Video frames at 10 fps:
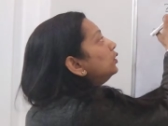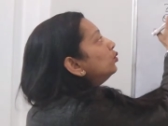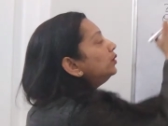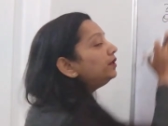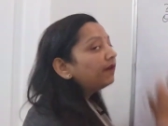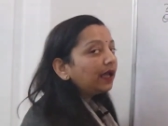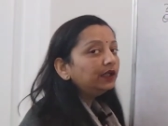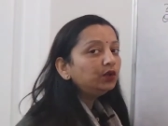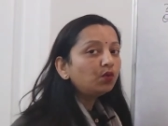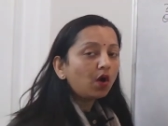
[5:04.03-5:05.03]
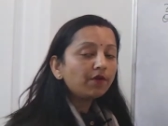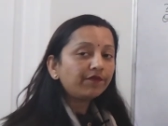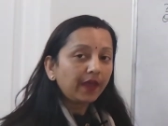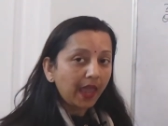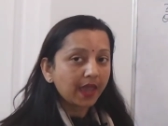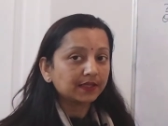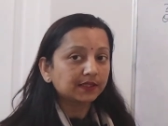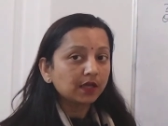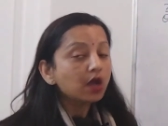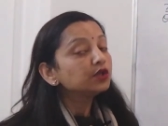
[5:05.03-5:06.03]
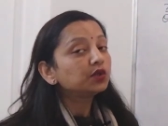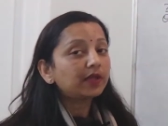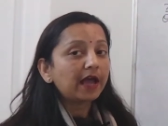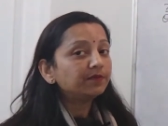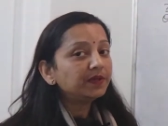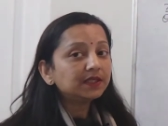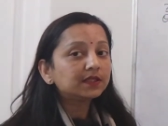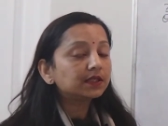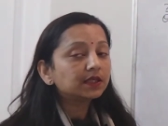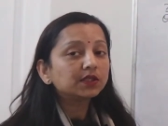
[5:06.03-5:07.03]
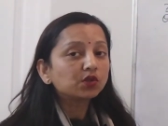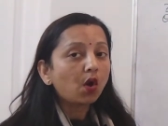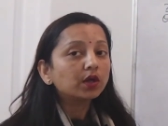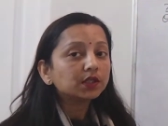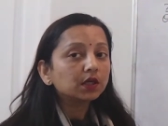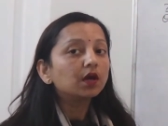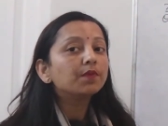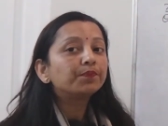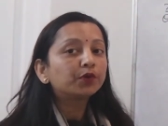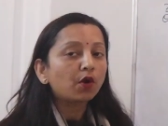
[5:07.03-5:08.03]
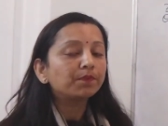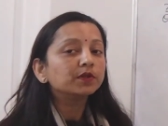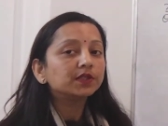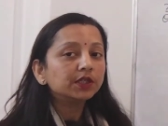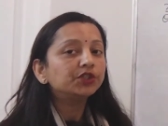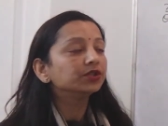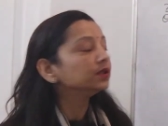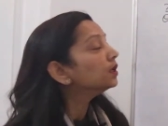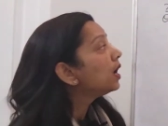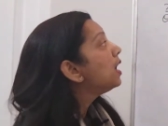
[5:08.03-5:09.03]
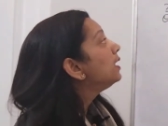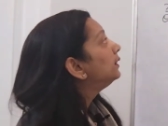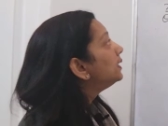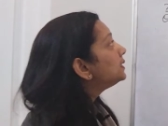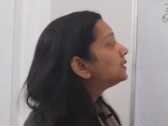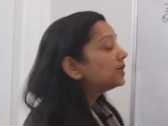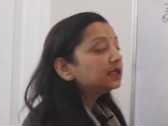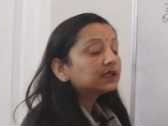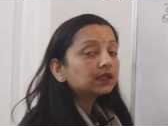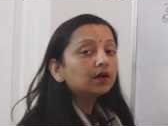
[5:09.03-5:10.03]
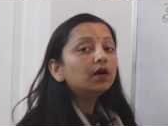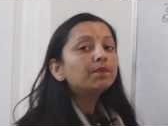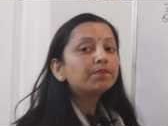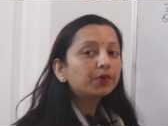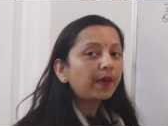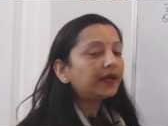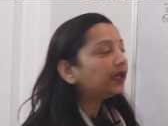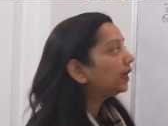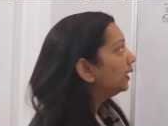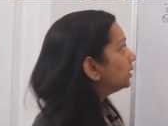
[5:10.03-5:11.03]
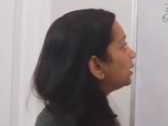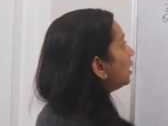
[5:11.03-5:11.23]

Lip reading: know the value of x. So that means this is not a proposition. This is a predicate.